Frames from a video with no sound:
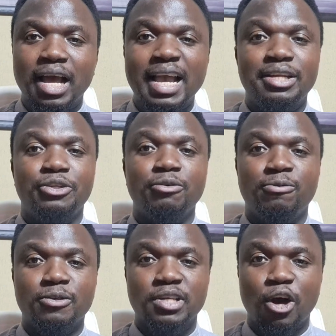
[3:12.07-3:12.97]
ideal
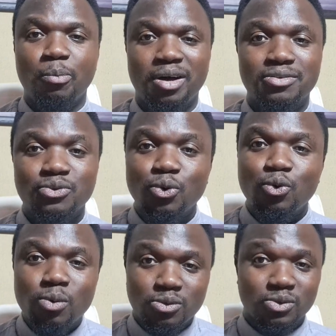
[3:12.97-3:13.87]
for scalpers
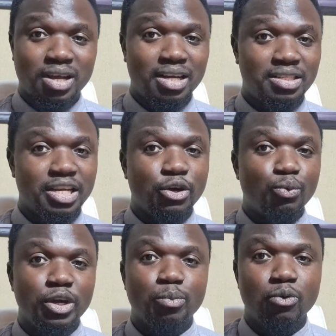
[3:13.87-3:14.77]
who want to catch a
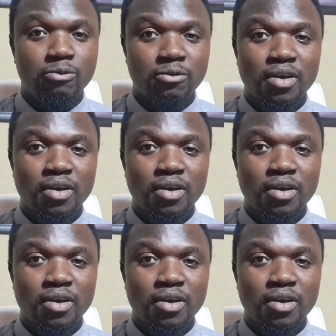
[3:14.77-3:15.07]
quick move